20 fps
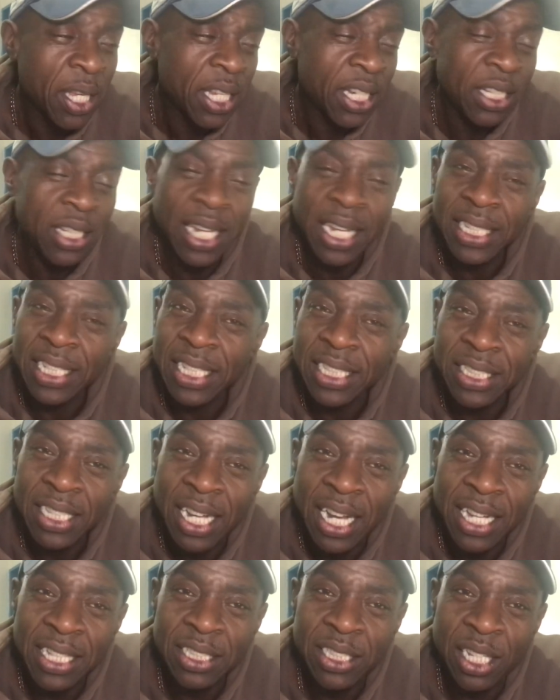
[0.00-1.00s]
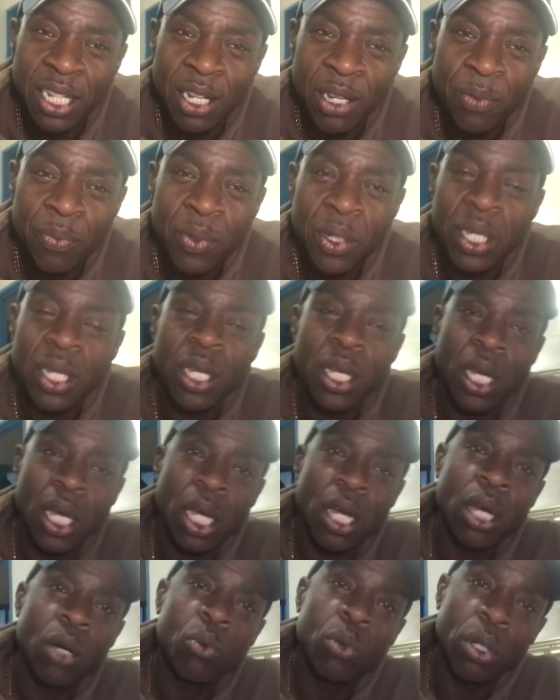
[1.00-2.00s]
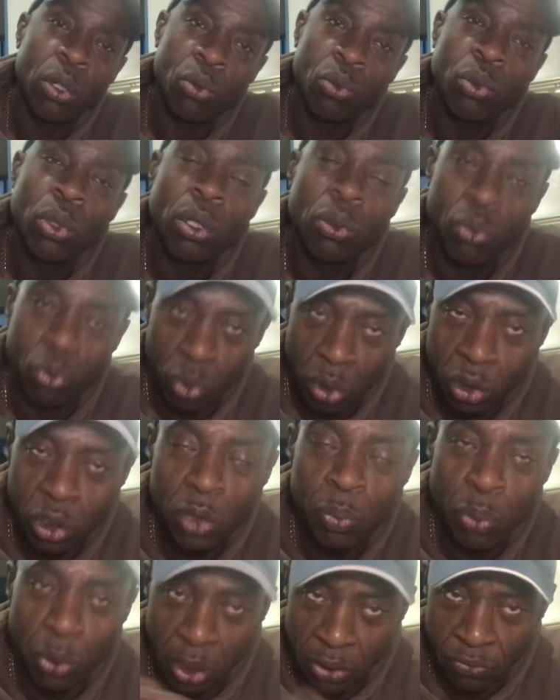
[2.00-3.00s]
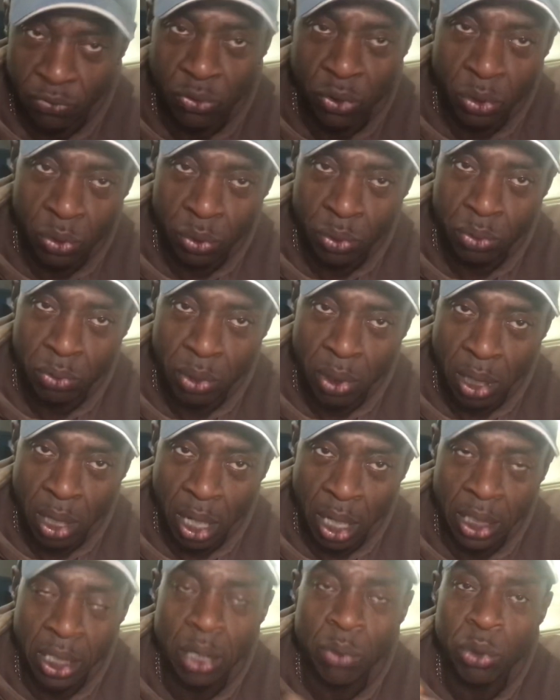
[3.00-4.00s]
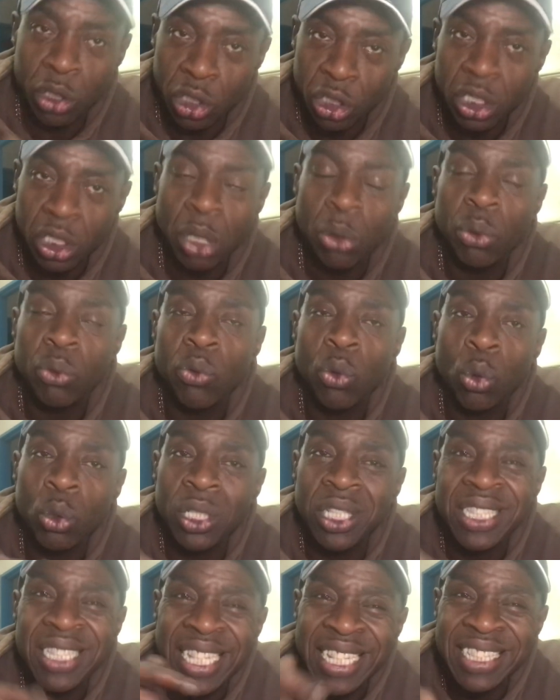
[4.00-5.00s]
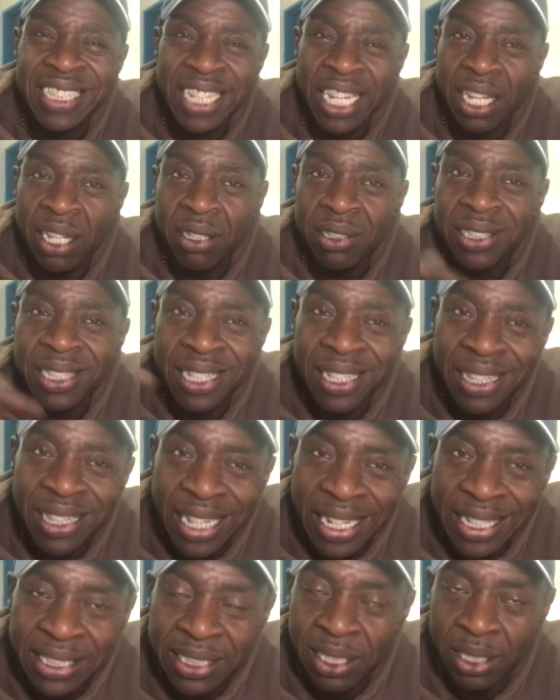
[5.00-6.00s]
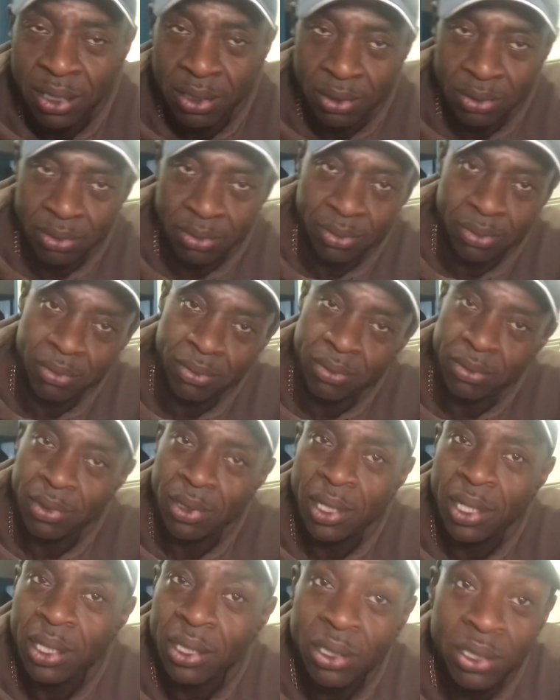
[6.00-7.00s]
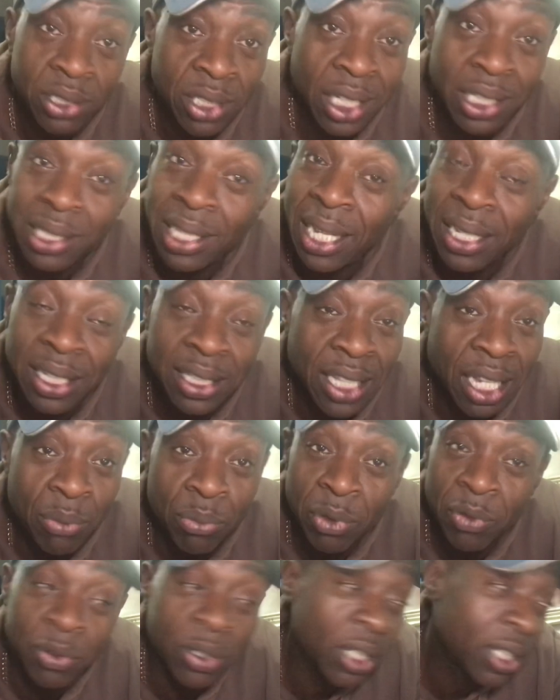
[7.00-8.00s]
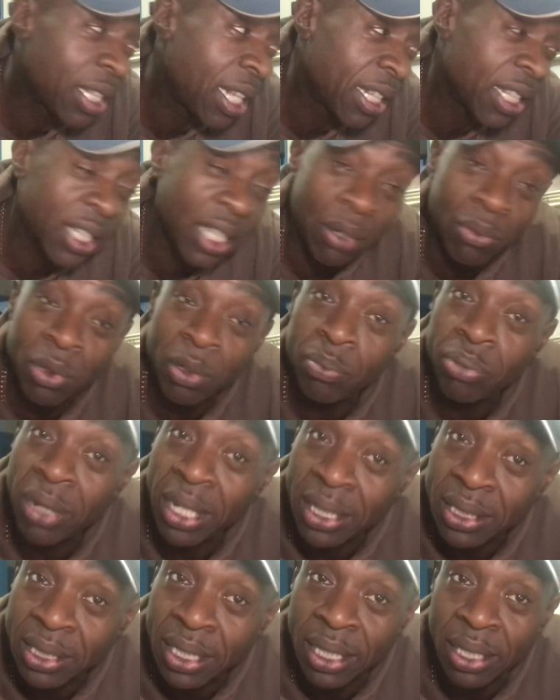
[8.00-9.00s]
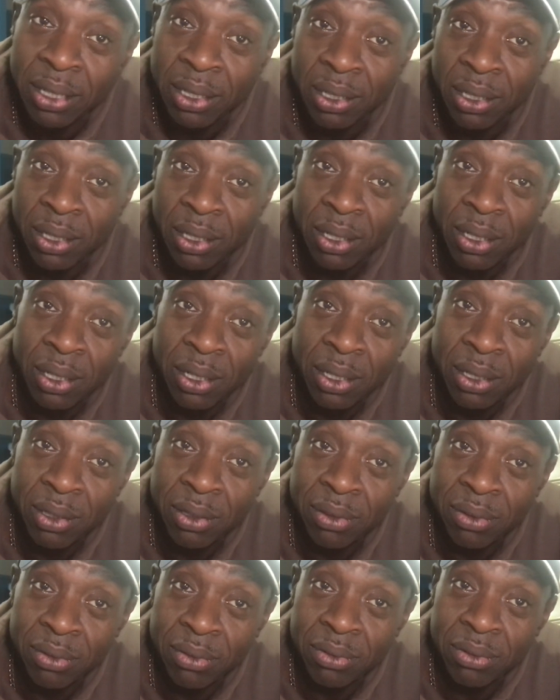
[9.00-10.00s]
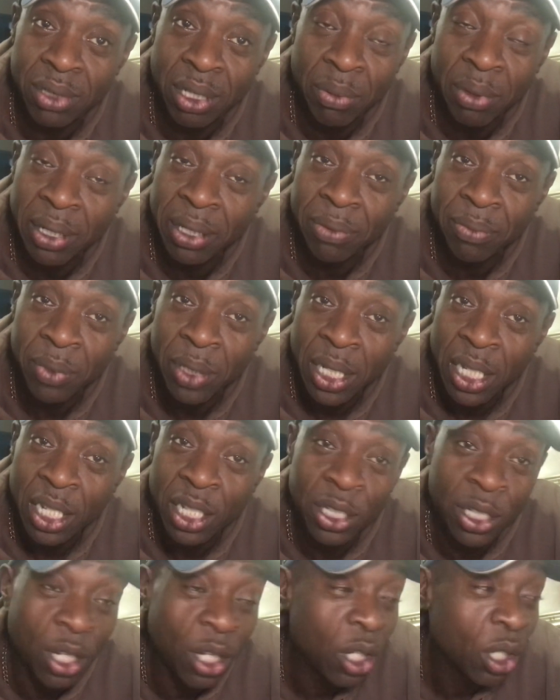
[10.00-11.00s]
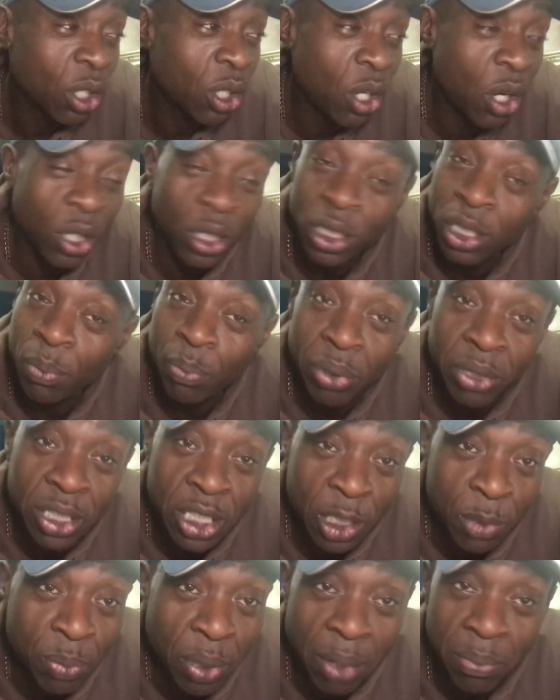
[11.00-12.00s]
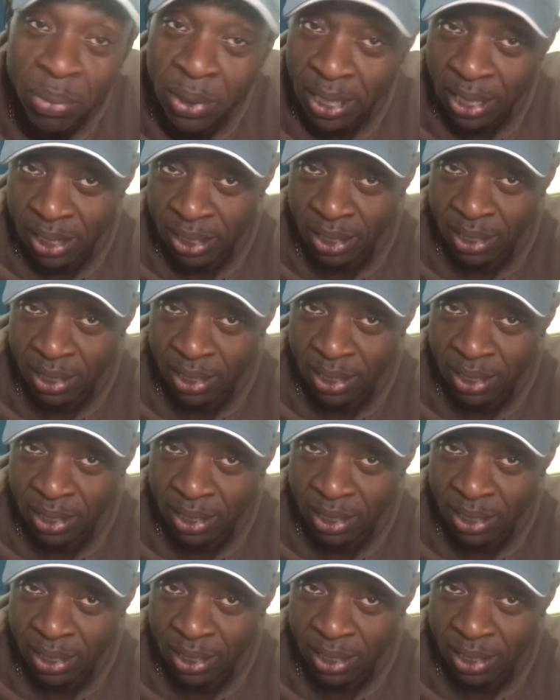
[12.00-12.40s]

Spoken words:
how these guys are. We'll just put it through, and then we'll just deal with all the details later. Just like they've done with Brexit. Do you know what I mean? Con the British public,